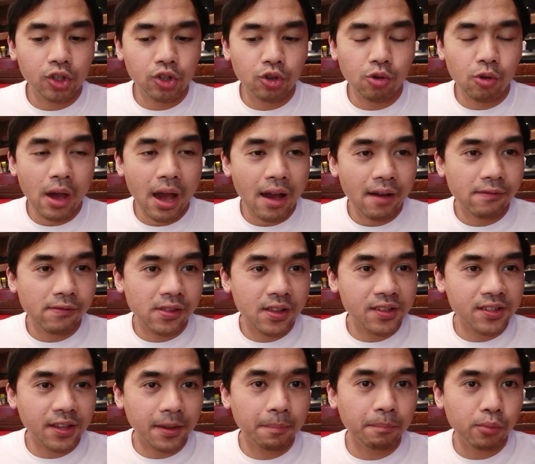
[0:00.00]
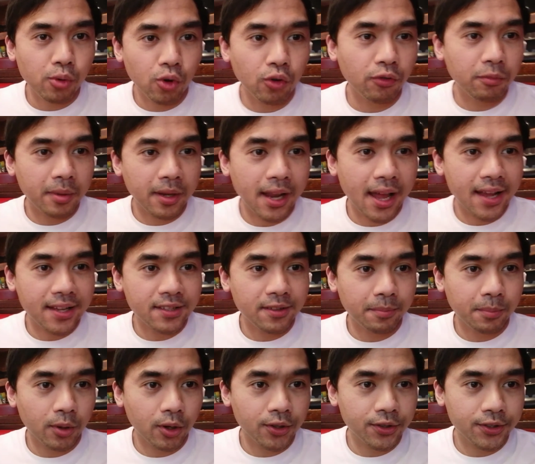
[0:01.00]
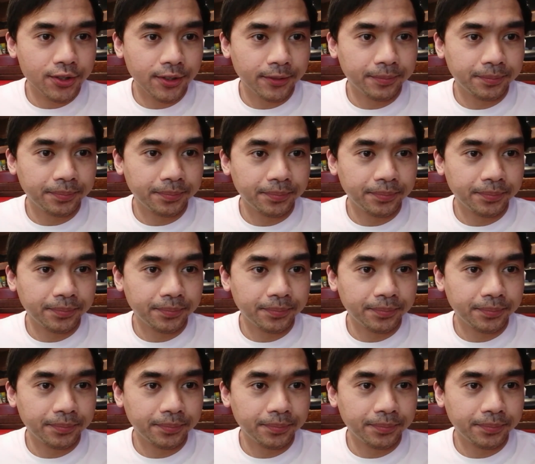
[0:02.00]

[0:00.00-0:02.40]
you have this improvement as a person.